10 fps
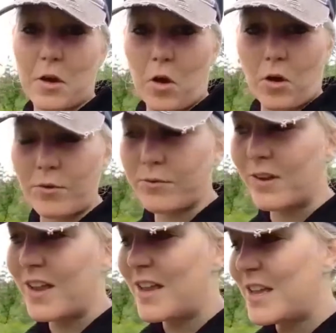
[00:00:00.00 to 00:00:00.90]
off.
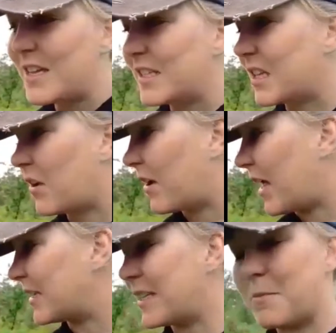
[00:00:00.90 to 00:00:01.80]
So
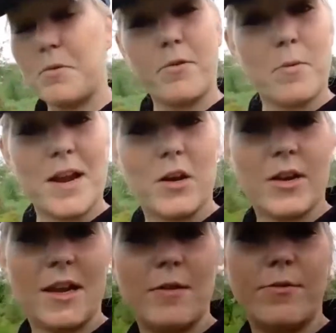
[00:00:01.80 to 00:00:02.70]
as I said before, we are
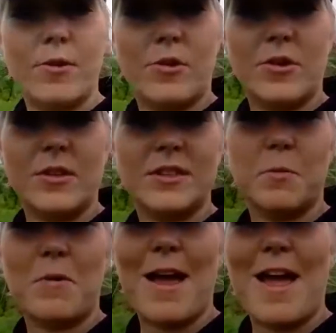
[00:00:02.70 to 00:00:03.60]
looking for
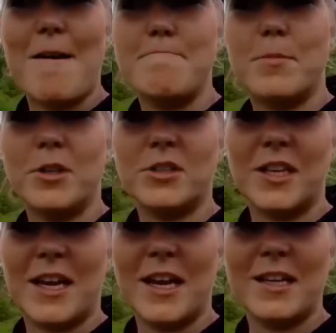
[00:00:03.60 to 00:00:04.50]
somewhere
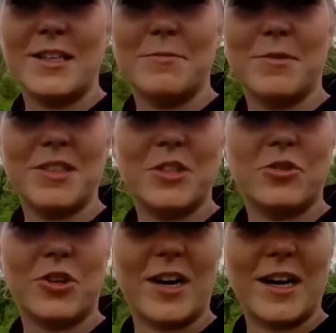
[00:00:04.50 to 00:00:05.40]
mossy, some mossy
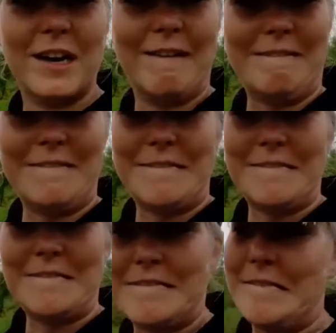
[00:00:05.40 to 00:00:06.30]
tree.
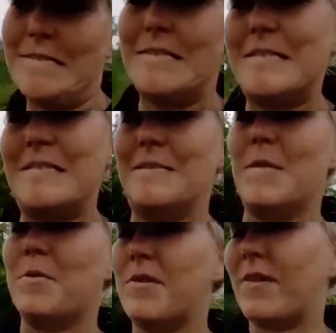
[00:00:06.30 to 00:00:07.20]

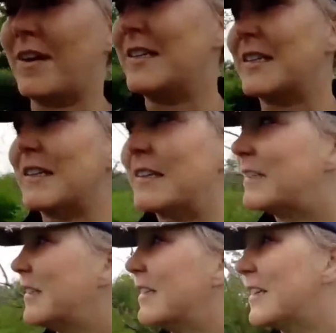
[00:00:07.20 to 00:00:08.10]
Will we find it?
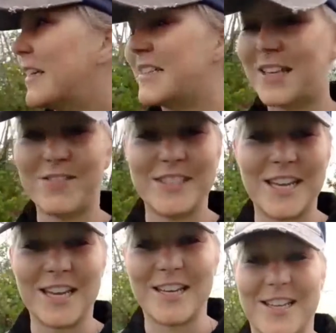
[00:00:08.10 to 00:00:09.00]
Let's have a
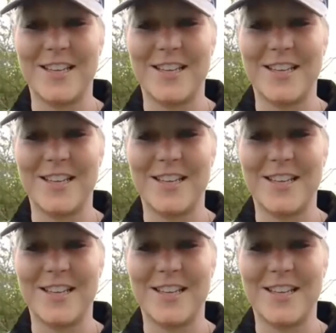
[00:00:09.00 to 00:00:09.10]
see.